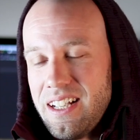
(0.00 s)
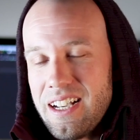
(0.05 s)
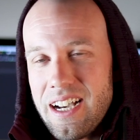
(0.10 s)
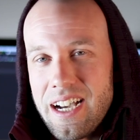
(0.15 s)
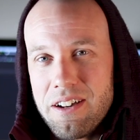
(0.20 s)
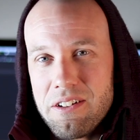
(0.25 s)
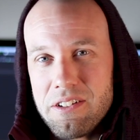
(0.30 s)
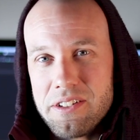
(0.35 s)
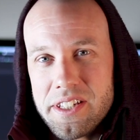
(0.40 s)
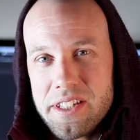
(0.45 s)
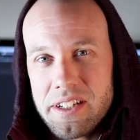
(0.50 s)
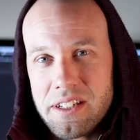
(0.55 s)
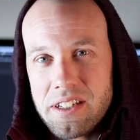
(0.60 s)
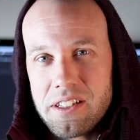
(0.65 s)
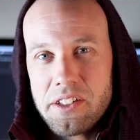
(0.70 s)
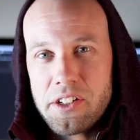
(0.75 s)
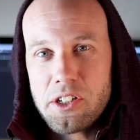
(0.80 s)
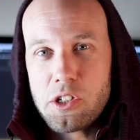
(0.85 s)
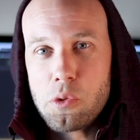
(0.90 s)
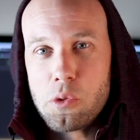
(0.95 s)
I was in
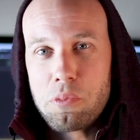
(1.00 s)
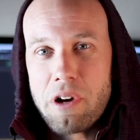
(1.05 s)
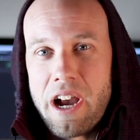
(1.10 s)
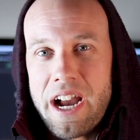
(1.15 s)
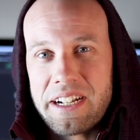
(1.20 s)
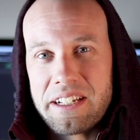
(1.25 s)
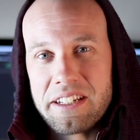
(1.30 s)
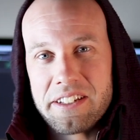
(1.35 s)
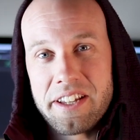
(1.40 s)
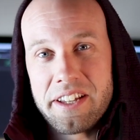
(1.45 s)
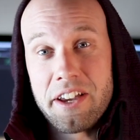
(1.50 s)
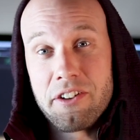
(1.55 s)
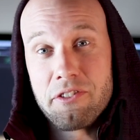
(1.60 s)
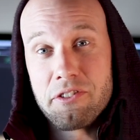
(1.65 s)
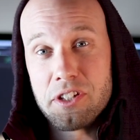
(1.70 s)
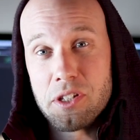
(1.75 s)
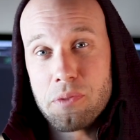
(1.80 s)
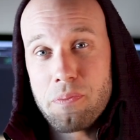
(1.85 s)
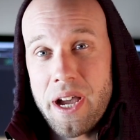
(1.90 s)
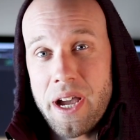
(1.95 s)
clinical practice. I own
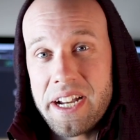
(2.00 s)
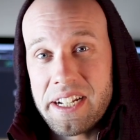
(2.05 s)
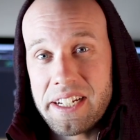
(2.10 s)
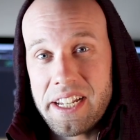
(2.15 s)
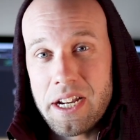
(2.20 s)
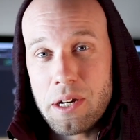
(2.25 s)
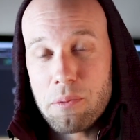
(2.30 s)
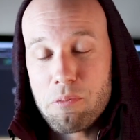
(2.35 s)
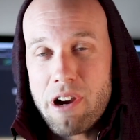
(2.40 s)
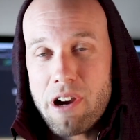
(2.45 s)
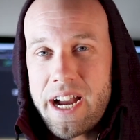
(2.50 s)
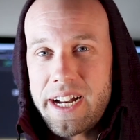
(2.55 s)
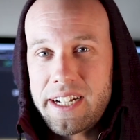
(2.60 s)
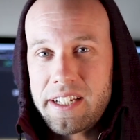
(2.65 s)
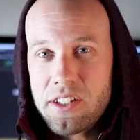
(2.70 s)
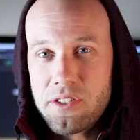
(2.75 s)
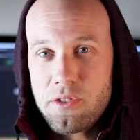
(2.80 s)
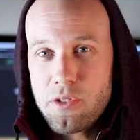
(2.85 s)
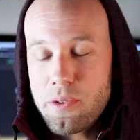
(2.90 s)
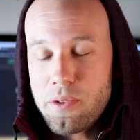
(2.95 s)
a spine care
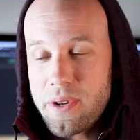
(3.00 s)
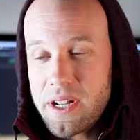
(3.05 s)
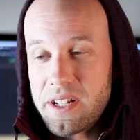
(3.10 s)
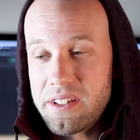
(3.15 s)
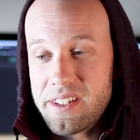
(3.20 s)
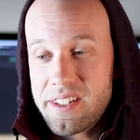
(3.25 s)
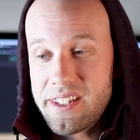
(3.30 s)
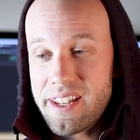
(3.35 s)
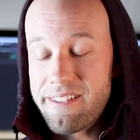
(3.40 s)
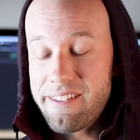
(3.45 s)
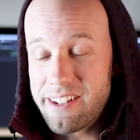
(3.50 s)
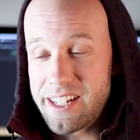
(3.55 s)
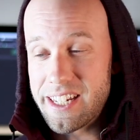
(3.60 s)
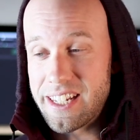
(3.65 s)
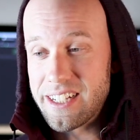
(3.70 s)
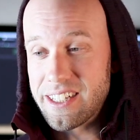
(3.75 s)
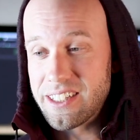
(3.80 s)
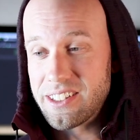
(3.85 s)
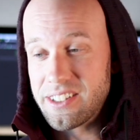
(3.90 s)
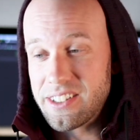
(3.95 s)
practice for about 7
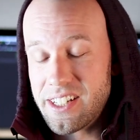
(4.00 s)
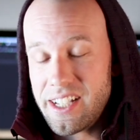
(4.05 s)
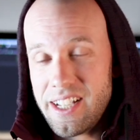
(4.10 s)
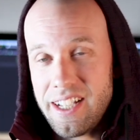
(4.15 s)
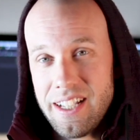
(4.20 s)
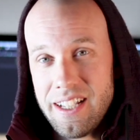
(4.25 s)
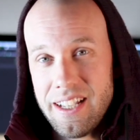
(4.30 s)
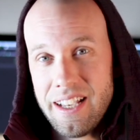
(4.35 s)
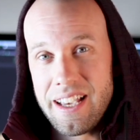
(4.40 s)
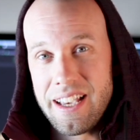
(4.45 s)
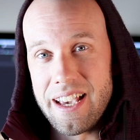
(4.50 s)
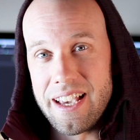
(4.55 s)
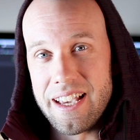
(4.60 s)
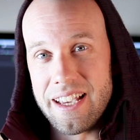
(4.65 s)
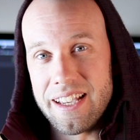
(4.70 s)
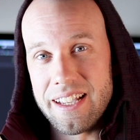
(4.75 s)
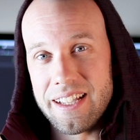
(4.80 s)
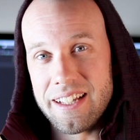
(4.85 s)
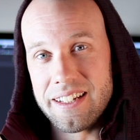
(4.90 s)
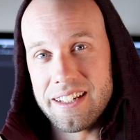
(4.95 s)
years,
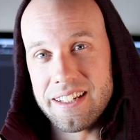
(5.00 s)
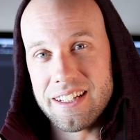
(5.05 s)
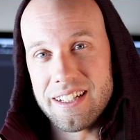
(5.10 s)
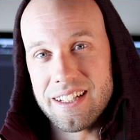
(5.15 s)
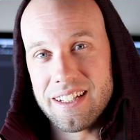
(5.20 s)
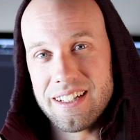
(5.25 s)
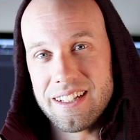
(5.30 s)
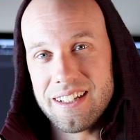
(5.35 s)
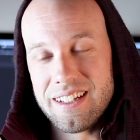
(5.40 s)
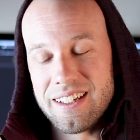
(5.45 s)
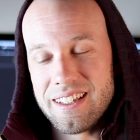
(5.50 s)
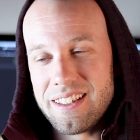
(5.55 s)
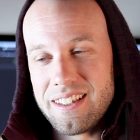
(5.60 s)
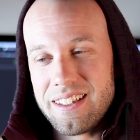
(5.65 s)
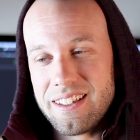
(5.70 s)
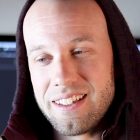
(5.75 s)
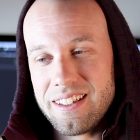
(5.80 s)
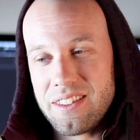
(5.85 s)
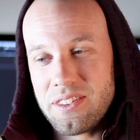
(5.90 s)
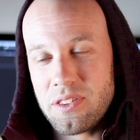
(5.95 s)
and
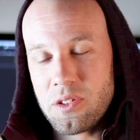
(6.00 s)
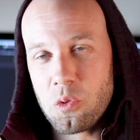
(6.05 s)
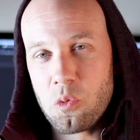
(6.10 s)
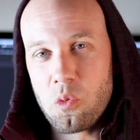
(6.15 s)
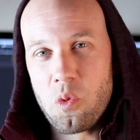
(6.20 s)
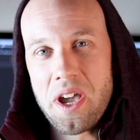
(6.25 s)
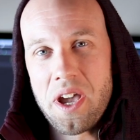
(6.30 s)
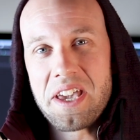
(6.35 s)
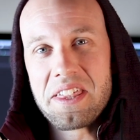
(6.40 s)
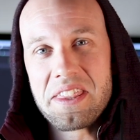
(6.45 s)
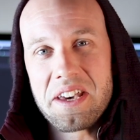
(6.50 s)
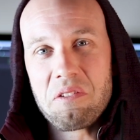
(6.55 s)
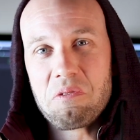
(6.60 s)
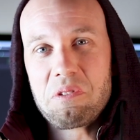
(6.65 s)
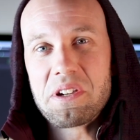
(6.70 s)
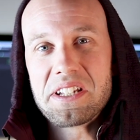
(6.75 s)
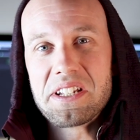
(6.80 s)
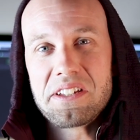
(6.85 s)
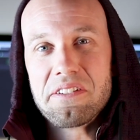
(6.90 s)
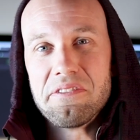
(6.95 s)
the way that
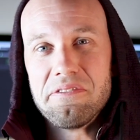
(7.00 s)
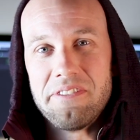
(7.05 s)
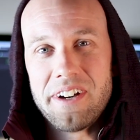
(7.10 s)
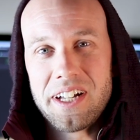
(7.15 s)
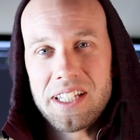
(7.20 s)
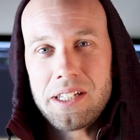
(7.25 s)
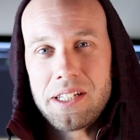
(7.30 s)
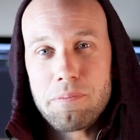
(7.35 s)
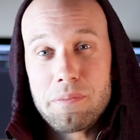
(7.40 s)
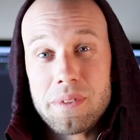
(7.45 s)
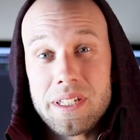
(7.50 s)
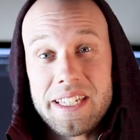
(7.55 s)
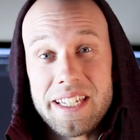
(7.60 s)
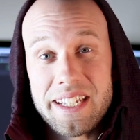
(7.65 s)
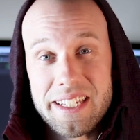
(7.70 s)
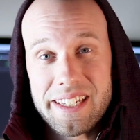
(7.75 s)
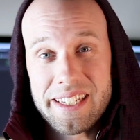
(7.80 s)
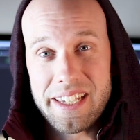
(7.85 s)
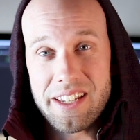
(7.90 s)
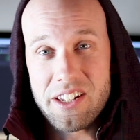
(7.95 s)
we develop
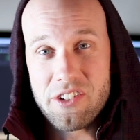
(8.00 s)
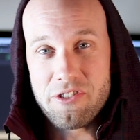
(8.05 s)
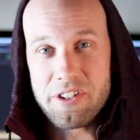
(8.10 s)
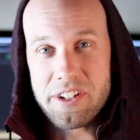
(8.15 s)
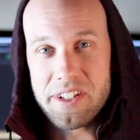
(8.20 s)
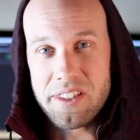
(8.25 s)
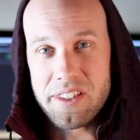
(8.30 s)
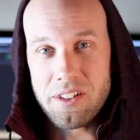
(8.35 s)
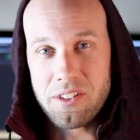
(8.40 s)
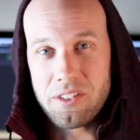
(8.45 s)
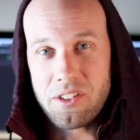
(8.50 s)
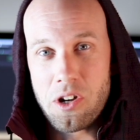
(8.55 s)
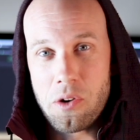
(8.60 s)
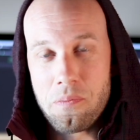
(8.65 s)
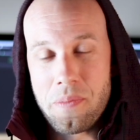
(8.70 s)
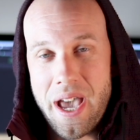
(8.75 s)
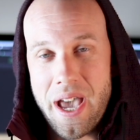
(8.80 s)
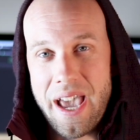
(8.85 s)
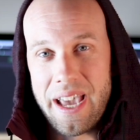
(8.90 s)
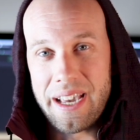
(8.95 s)
disc injuries in the low
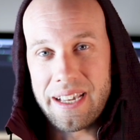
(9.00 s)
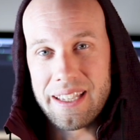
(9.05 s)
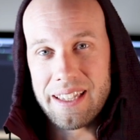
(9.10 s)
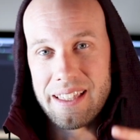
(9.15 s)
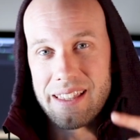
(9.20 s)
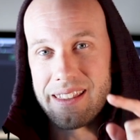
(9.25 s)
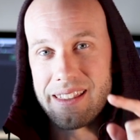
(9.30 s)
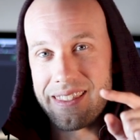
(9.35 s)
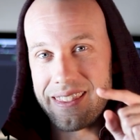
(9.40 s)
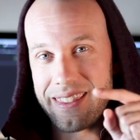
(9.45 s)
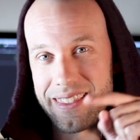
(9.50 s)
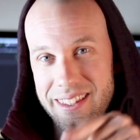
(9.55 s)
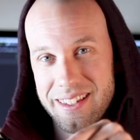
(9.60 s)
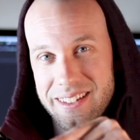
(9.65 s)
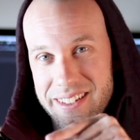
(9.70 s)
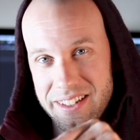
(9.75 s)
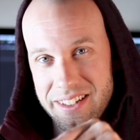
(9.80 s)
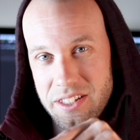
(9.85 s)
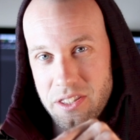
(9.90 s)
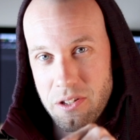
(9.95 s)
back,
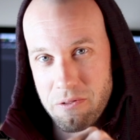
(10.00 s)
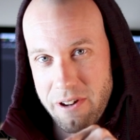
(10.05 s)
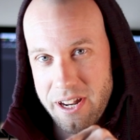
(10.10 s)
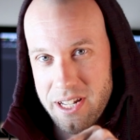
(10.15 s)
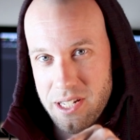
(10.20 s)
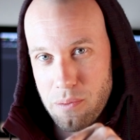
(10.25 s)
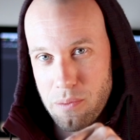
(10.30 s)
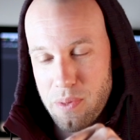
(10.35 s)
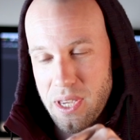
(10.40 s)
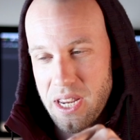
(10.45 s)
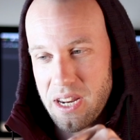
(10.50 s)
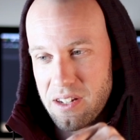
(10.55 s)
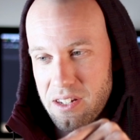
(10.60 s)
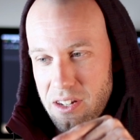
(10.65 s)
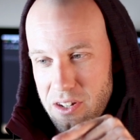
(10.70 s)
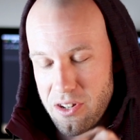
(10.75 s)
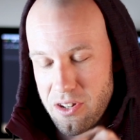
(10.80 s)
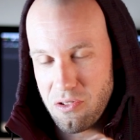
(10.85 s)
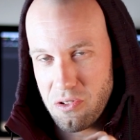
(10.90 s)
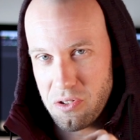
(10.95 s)
this is the recipe to
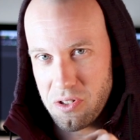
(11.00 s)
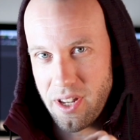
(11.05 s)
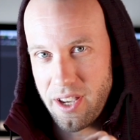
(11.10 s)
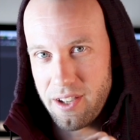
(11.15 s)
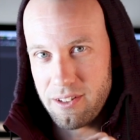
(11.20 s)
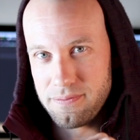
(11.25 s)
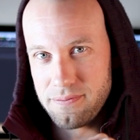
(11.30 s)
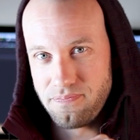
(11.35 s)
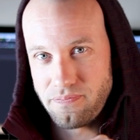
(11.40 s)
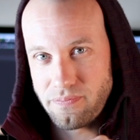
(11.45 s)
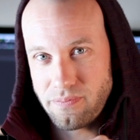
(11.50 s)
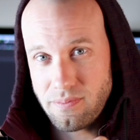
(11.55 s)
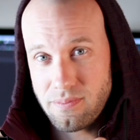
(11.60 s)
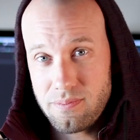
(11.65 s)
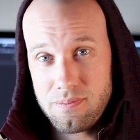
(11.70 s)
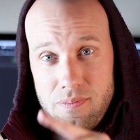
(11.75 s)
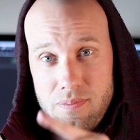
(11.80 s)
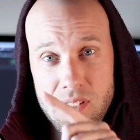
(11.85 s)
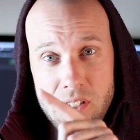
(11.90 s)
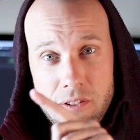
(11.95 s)
do so.
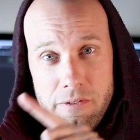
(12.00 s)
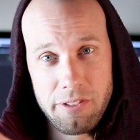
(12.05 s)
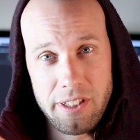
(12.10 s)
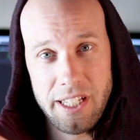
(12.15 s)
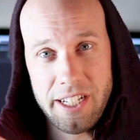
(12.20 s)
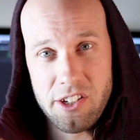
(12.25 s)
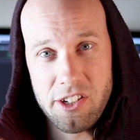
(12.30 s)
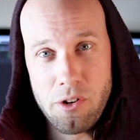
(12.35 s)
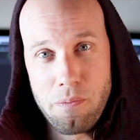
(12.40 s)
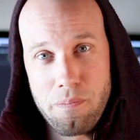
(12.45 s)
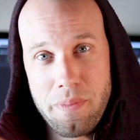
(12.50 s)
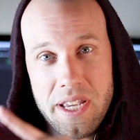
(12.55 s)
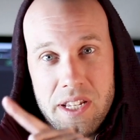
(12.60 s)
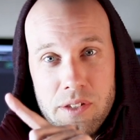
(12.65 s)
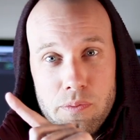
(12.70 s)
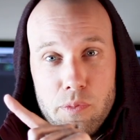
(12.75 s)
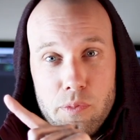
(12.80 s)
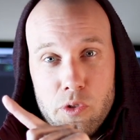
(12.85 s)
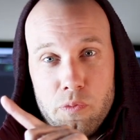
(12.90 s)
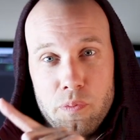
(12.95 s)

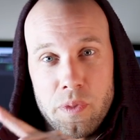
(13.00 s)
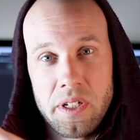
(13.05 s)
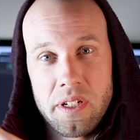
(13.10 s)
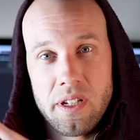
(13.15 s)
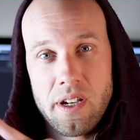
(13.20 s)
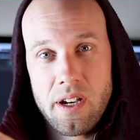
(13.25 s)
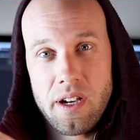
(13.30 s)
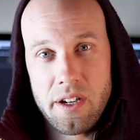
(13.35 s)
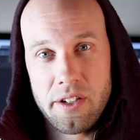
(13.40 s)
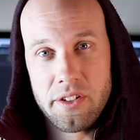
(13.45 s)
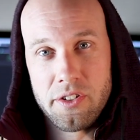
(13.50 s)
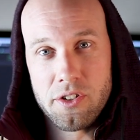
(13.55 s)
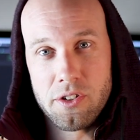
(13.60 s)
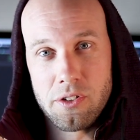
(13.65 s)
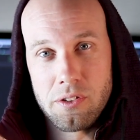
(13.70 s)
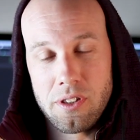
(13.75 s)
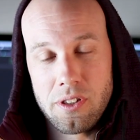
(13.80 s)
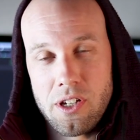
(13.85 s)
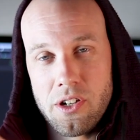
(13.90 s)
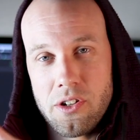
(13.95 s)
Flexion-based movement under
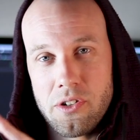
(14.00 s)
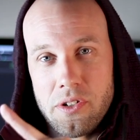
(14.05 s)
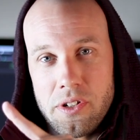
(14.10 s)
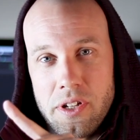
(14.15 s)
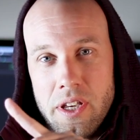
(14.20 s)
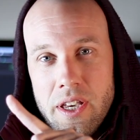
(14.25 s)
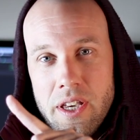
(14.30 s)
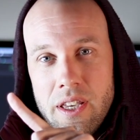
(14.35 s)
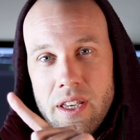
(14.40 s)
load,